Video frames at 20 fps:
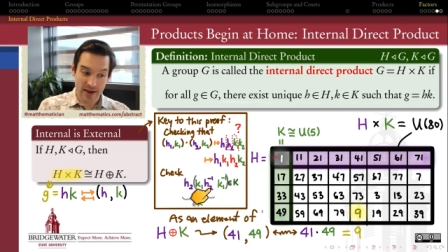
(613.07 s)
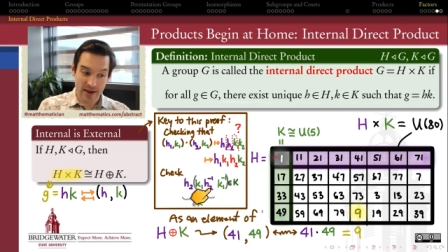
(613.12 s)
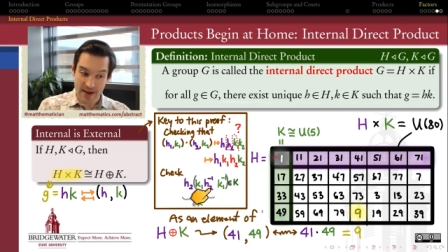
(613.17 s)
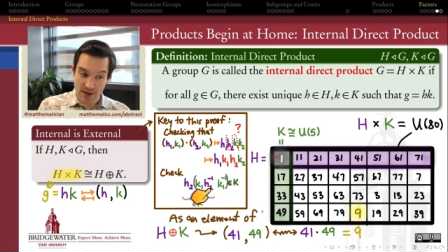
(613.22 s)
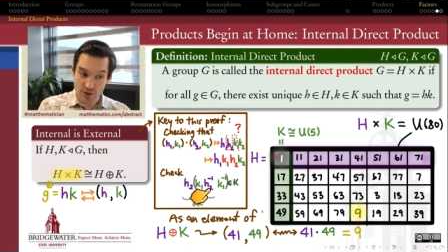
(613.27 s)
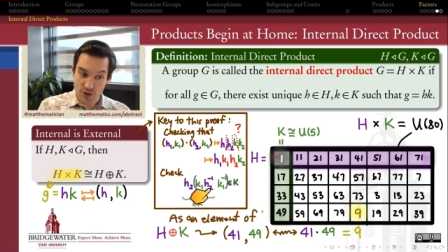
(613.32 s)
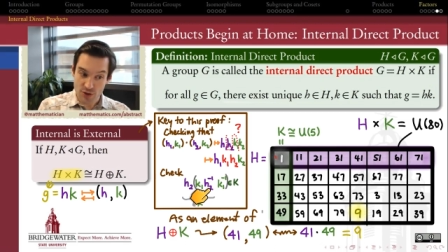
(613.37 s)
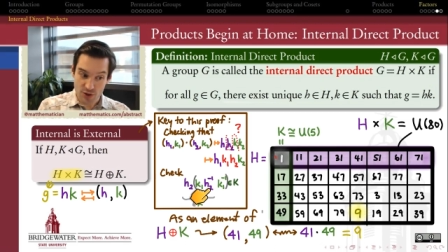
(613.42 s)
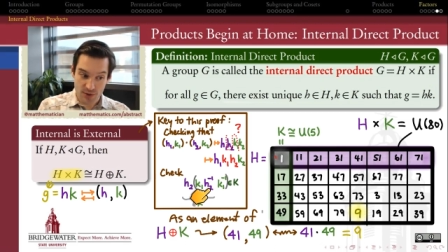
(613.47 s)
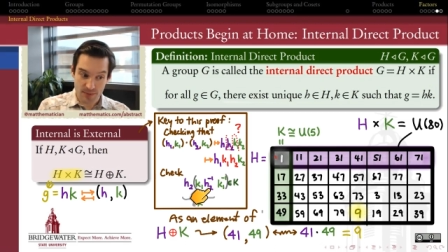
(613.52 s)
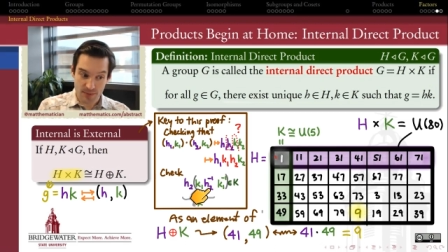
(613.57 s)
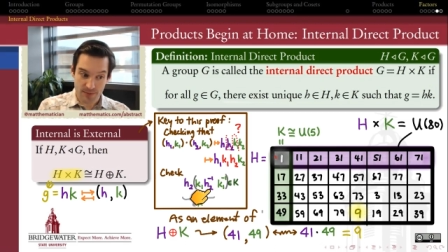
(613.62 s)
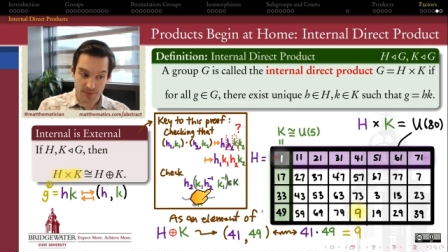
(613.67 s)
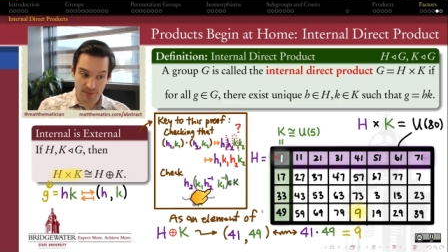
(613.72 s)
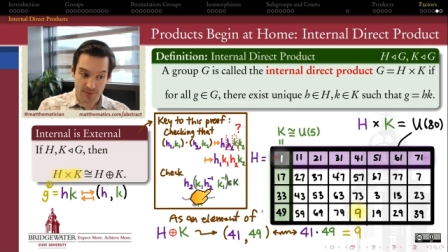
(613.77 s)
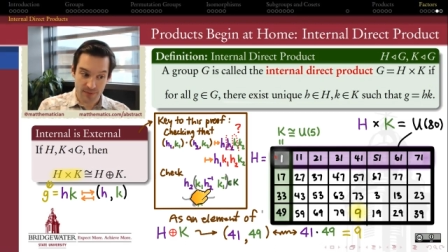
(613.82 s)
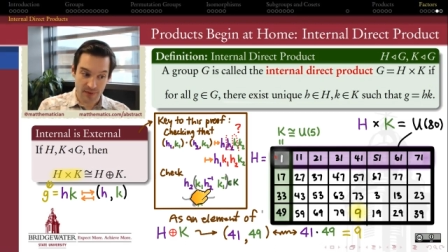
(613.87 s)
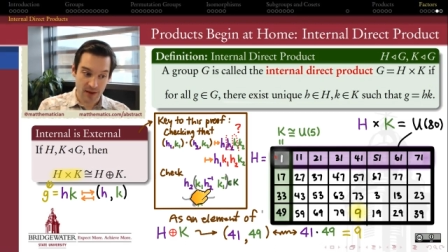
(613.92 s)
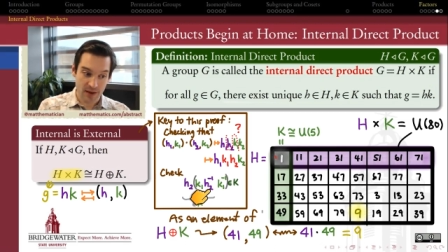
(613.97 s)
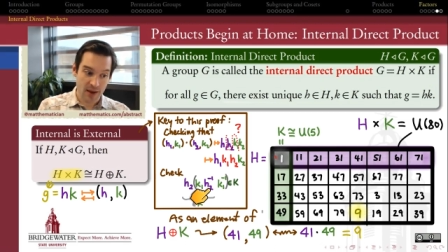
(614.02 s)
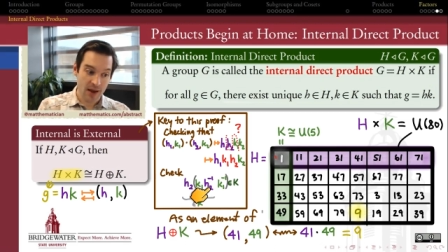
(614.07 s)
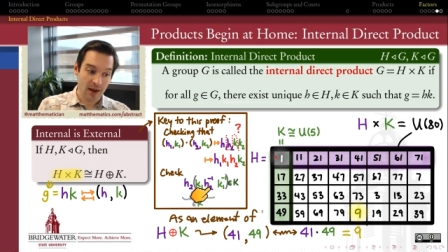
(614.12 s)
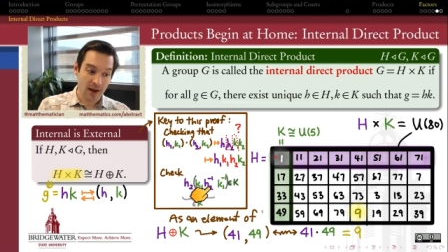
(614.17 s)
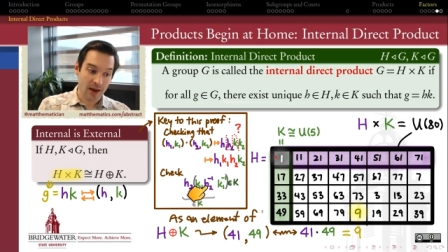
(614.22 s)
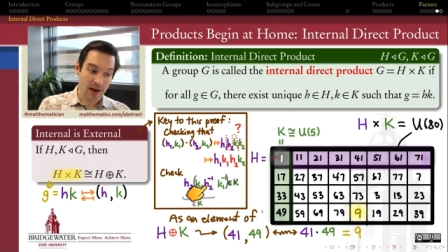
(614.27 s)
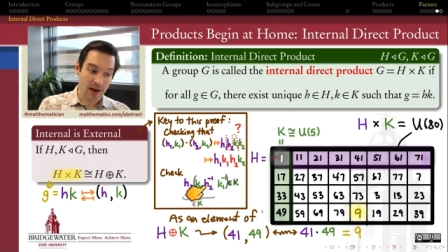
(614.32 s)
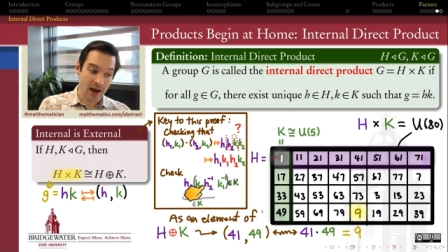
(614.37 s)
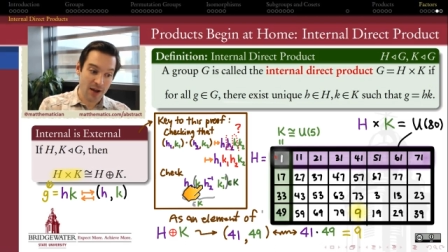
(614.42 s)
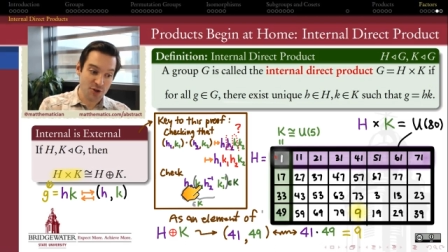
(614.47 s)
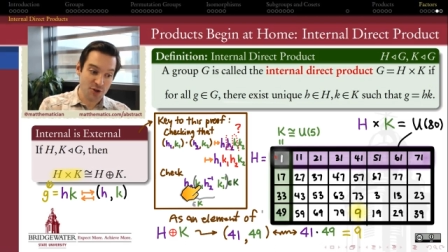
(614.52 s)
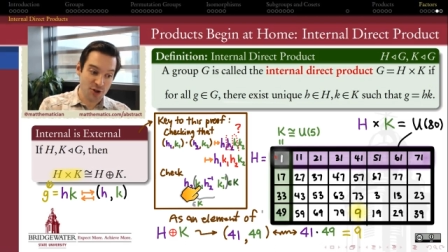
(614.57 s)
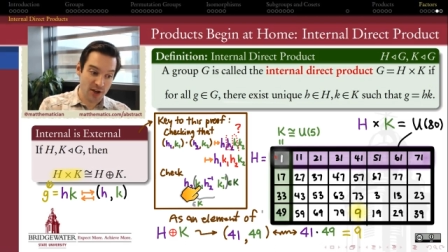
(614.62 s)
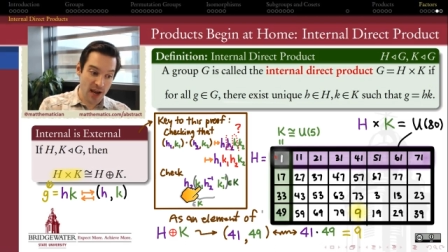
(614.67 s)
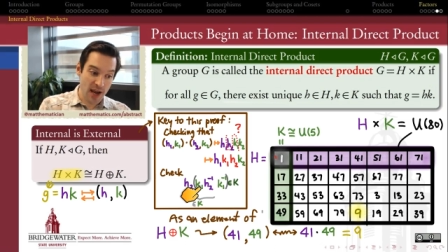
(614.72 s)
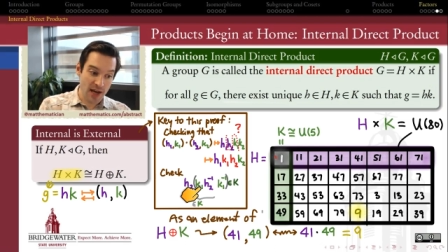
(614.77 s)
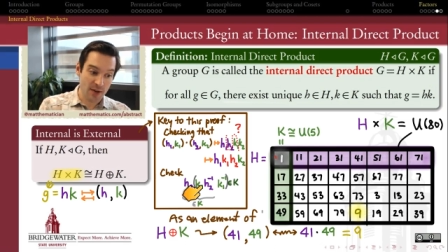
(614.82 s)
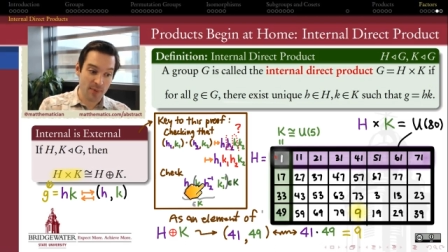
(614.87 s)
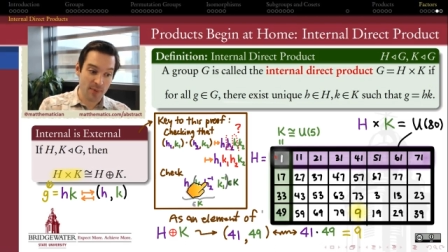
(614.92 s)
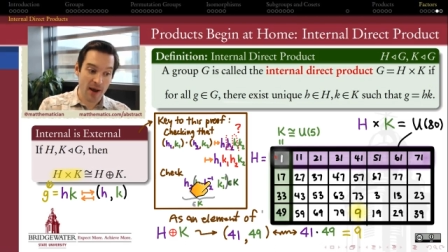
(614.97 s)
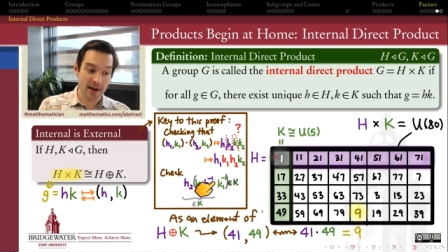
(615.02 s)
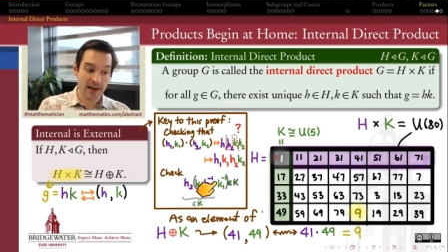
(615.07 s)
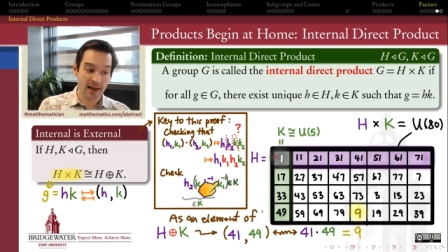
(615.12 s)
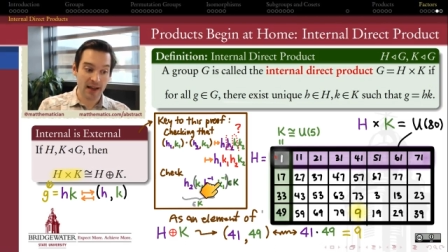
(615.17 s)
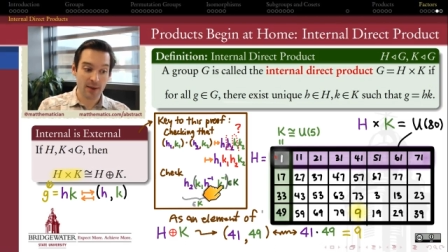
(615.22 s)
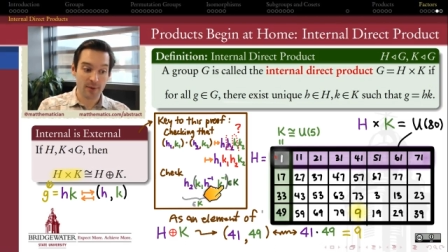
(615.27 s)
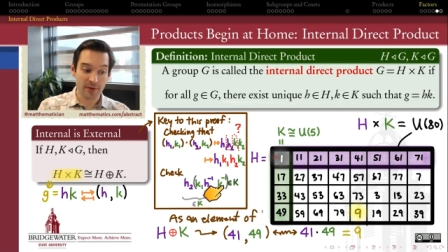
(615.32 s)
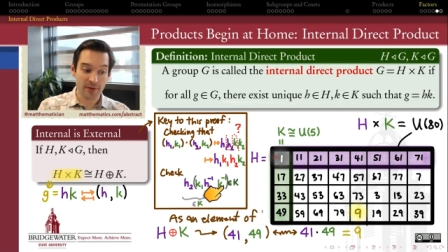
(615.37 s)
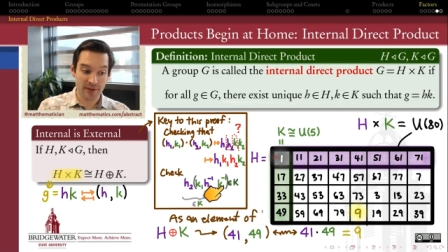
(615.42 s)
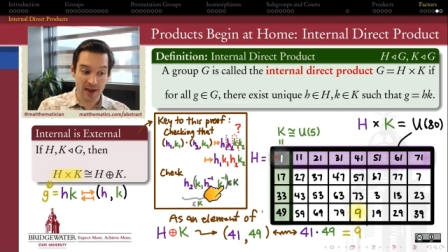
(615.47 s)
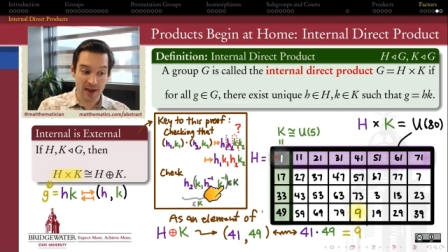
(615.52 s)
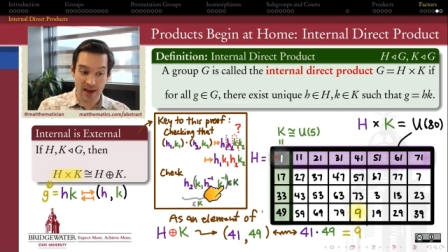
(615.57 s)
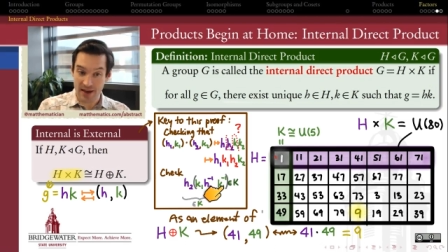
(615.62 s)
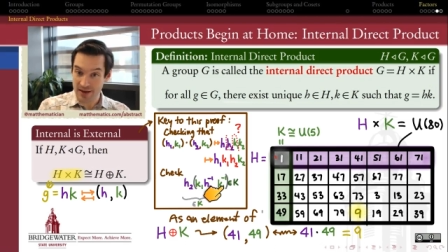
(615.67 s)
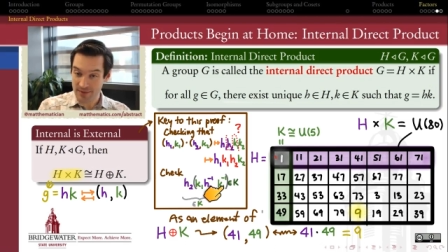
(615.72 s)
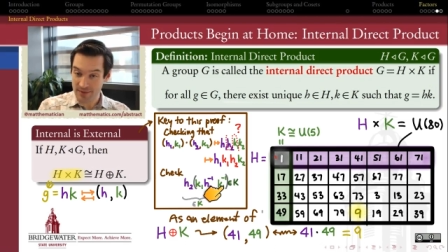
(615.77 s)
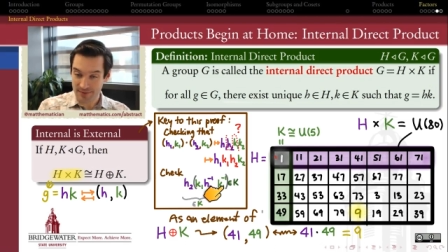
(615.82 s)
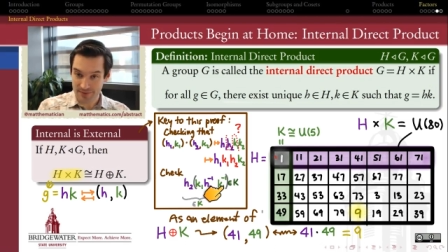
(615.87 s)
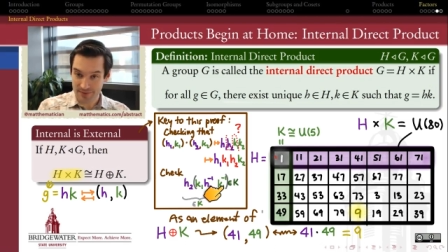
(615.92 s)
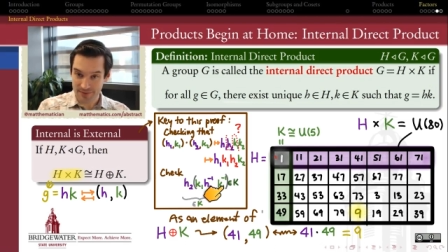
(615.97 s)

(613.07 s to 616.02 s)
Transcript: H conjugated by an element of K,